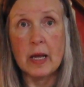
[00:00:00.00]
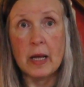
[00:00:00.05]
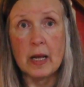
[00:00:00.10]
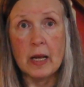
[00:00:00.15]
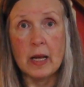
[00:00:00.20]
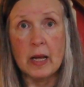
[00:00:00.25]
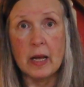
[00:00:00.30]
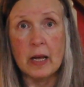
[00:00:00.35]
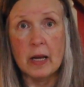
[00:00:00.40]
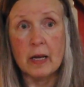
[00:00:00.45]

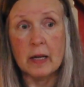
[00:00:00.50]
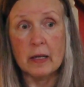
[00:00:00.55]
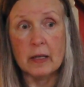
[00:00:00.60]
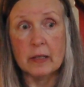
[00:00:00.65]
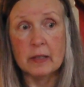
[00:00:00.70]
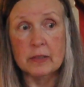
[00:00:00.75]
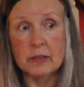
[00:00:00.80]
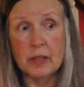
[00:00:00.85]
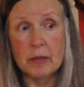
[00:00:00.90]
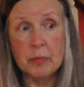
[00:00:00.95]

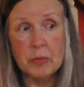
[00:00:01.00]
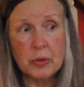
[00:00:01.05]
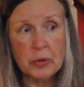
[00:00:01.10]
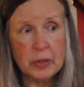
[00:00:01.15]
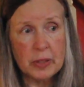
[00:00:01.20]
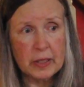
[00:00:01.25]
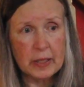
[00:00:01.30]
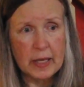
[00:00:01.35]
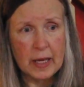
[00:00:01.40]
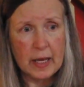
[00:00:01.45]
And so I'm
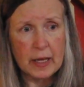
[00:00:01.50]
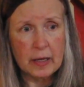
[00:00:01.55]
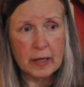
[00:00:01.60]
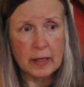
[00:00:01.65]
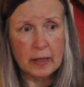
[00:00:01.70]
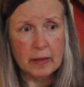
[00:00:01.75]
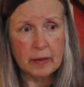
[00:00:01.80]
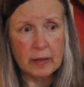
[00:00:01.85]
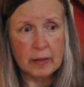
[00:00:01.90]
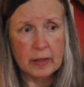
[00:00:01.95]
doing that.
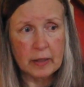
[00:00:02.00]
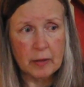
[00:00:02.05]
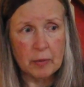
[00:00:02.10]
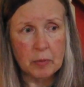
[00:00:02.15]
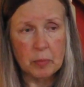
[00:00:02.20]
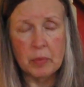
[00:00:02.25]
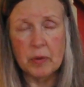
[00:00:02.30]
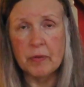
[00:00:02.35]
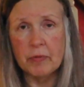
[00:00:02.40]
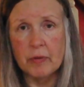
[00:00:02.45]
I thought that
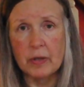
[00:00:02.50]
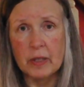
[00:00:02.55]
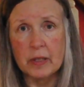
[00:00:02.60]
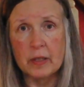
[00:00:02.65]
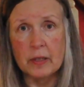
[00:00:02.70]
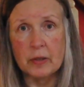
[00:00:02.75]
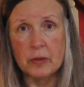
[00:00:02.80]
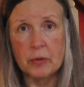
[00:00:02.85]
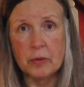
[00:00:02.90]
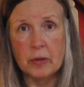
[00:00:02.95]
would be fun
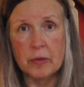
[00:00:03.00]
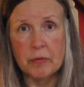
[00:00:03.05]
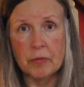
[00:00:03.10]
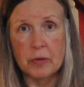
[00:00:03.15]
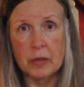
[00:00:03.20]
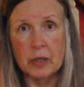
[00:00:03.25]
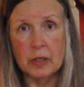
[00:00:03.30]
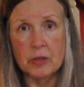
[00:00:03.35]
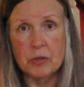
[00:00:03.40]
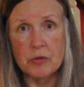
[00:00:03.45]
to do
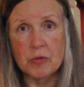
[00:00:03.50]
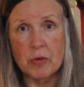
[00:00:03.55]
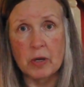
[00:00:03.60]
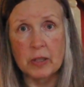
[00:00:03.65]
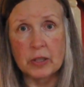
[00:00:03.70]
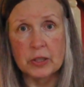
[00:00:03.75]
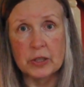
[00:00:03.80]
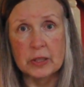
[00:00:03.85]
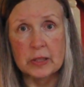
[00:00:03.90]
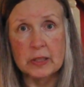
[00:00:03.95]
different
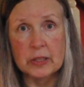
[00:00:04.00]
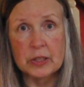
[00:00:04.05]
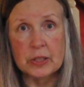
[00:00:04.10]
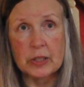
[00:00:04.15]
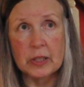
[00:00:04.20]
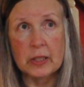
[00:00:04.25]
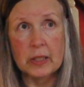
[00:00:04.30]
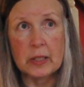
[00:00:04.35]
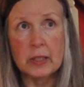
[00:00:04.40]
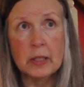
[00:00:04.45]
constructions.
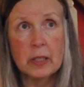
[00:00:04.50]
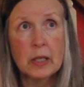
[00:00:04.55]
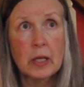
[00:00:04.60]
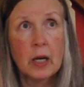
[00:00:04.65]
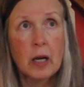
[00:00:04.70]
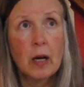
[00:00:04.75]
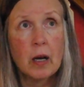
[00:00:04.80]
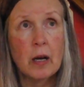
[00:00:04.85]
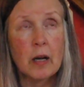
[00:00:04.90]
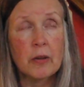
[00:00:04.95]
She
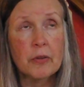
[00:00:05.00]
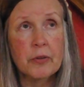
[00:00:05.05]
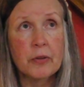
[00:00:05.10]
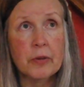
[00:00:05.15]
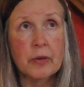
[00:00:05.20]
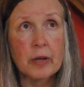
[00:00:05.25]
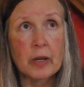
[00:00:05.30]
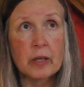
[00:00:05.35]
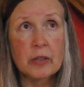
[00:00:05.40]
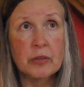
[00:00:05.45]
also
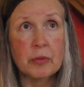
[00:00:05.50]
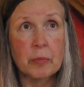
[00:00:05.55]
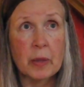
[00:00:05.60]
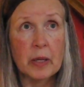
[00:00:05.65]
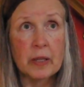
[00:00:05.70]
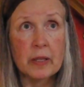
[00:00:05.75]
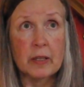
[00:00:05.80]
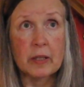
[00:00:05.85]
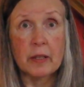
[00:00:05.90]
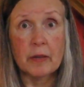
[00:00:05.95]
talks
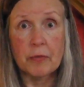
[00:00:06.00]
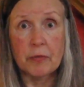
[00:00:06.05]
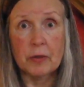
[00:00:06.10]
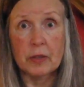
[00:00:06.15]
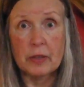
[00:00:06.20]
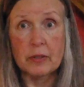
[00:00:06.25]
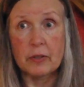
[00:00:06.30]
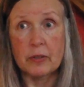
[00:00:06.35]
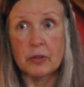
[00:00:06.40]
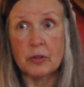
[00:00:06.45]
about the
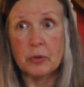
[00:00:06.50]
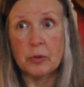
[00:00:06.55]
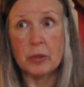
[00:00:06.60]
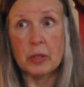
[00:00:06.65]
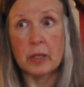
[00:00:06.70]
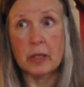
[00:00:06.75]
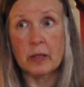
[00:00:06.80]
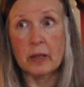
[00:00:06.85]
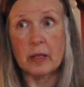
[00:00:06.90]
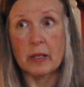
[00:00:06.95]
difference in
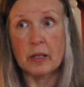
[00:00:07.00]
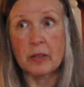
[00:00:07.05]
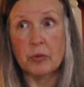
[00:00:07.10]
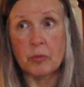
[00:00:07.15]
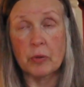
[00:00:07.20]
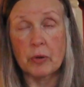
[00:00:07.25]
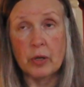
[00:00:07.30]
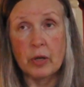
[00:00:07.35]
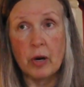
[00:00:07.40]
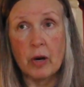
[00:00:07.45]
doing things
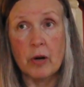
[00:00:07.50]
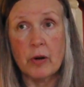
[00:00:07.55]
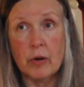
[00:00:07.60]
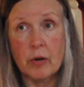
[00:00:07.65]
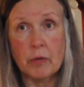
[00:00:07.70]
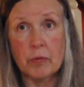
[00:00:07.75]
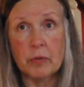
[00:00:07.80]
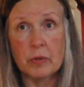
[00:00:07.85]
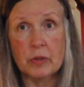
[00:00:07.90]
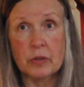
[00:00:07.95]
with yarn
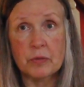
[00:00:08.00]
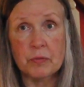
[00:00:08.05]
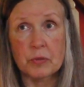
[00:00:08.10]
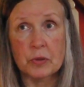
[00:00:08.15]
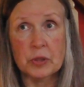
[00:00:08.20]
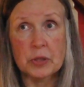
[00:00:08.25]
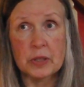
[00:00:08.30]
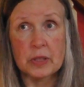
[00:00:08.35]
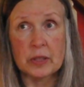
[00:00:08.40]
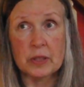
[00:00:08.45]
overs
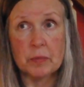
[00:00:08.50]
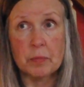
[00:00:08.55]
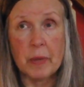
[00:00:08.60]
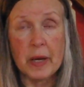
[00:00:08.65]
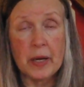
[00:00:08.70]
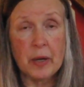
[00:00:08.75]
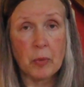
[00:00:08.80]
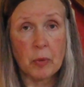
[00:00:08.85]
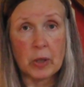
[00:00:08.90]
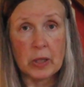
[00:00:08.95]
versus
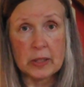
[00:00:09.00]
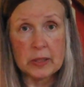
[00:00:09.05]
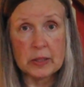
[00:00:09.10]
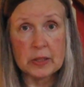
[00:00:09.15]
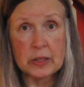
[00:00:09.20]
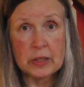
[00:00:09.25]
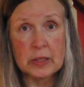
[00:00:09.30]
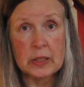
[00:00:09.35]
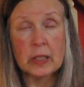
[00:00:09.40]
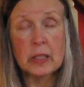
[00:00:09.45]
make
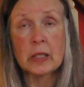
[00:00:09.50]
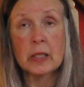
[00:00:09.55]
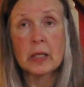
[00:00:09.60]
ones.